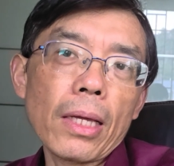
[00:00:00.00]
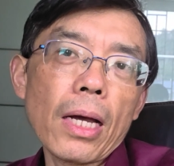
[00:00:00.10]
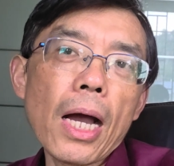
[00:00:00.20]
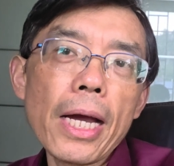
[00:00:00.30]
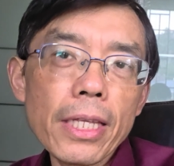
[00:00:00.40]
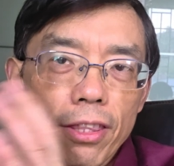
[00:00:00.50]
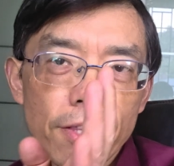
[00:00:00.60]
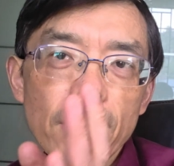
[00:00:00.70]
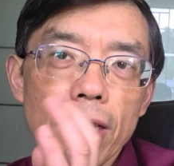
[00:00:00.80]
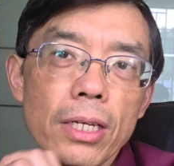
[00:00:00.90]
I
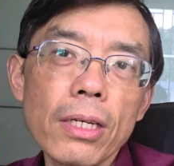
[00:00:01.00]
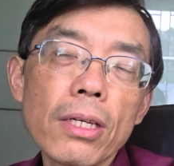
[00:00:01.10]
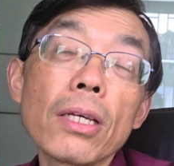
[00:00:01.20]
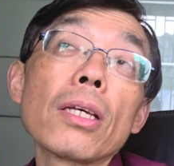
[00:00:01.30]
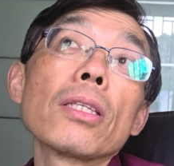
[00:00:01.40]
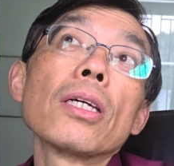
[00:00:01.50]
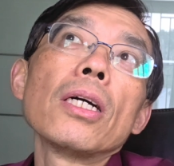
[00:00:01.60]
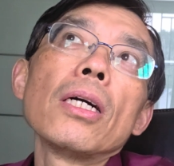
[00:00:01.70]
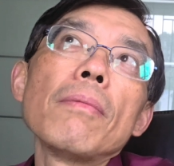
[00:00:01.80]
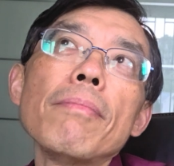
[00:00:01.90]
think
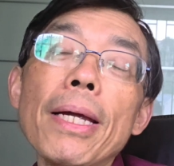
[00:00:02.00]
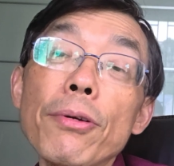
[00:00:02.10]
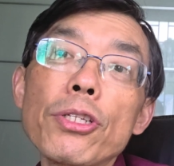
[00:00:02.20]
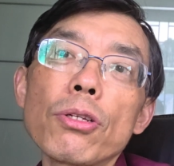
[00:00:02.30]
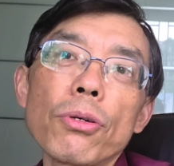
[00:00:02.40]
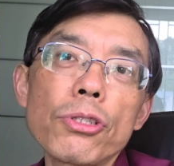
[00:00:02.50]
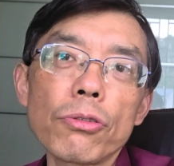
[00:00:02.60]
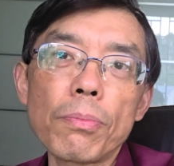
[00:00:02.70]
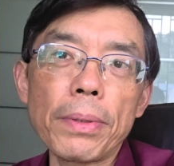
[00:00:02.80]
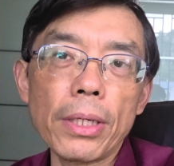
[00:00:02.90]
the marriage law
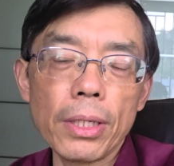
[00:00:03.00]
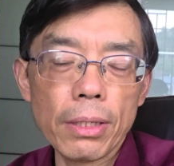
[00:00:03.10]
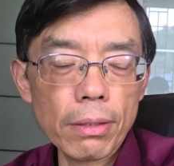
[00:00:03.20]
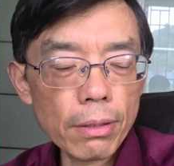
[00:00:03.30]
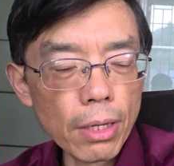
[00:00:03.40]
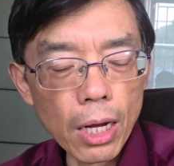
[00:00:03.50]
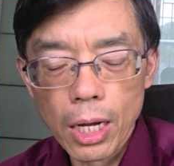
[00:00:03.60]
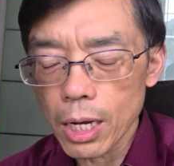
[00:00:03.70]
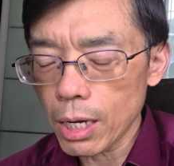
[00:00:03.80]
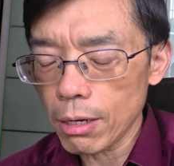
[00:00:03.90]
should be
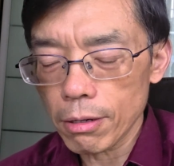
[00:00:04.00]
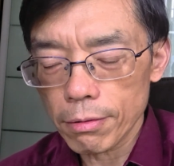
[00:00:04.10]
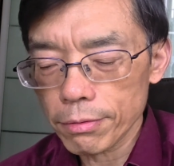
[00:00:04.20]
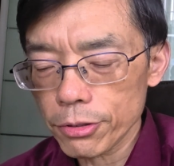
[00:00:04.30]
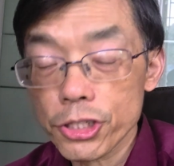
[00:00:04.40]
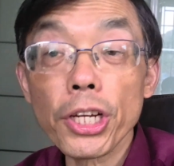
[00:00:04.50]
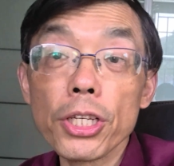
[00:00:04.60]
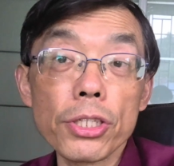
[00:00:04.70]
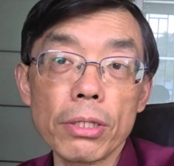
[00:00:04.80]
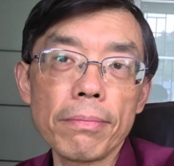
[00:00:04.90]

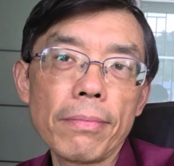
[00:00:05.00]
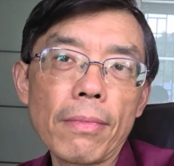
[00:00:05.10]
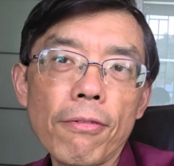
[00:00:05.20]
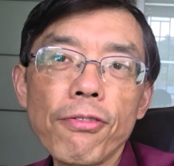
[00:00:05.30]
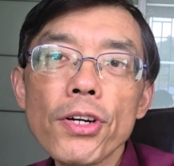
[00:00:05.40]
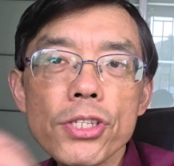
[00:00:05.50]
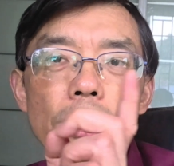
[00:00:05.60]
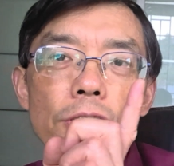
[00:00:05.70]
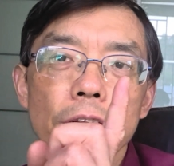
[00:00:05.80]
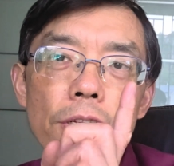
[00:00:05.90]
changed. First,
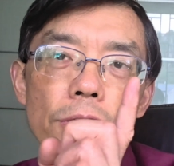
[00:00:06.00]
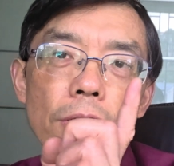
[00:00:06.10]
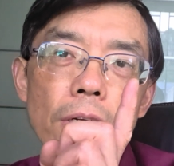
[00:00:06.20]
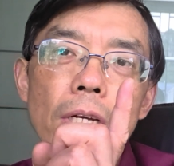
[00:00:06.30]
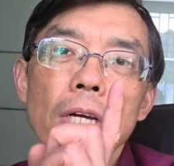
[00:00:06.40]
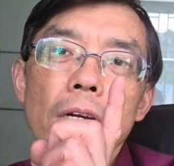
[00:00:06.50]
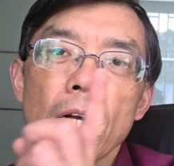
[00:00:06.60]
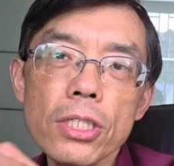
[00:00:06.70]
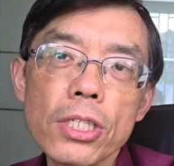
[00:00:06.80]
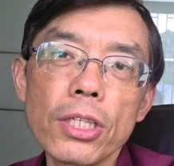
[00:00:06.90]
change the
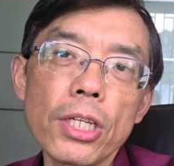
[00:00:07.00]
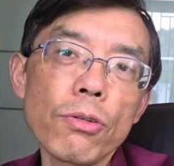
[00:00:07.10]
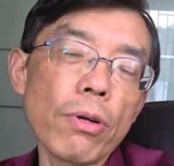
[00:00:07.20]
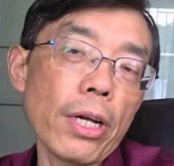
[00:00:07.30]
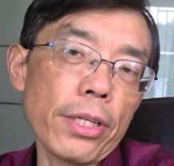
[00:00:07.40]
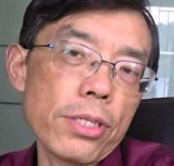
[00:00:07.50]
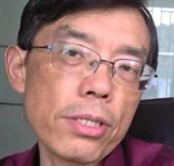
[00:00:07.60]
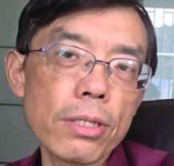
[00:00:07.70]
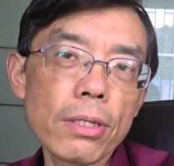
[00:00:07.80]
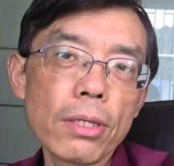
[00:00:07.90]
custody
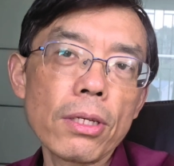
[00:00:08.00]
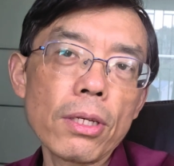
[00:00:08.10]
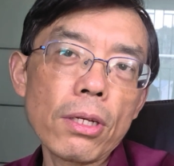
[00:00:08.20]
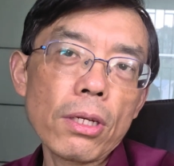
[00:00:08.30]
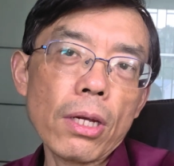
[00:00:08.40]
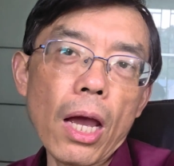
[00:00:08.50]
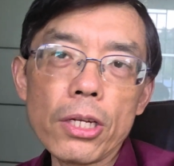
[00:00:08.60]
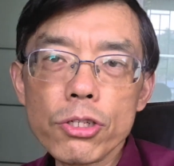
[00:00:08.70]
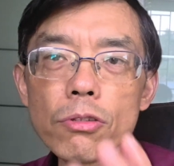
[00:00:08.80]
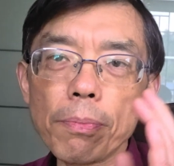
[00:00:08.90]
rights.
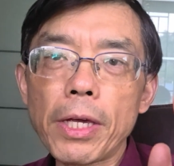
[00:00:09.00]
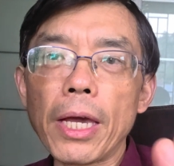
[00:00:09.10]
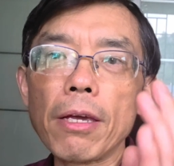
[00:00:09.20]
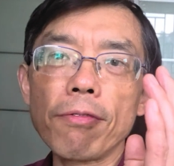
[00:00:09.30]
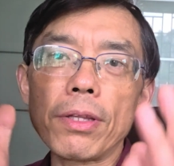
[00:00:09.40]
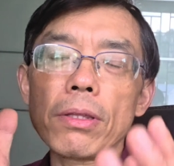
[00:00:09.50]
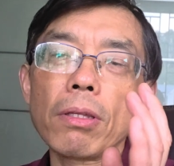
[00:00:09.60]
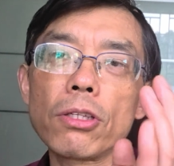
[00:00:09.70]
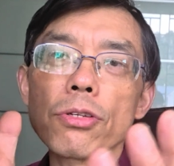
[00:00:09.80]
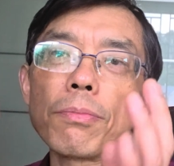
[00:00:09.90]
Should be given
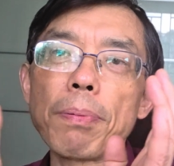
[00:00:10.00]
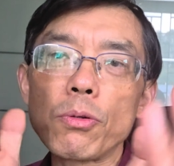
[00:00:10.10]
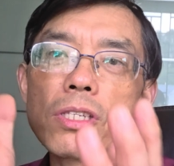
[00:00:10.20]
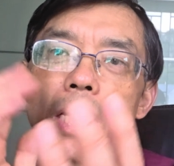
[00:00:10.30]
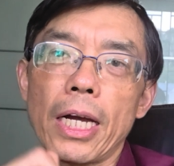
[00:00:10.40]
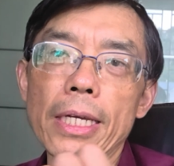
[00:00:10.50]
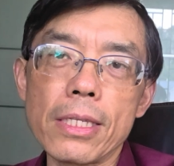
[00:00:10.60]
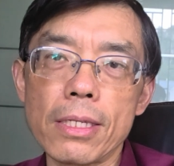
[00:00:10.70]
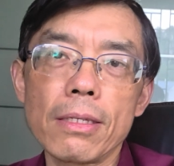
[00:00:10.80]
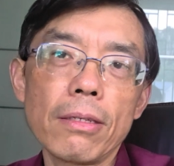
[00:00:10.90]
to both
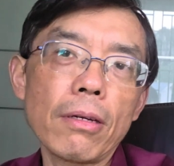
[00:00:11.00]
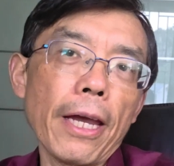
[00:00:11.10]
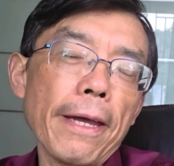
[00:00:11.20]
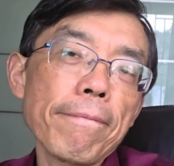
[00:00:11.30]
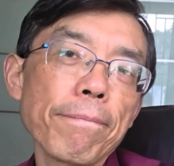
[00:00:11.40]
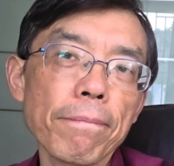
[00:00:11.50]
sides. Okay,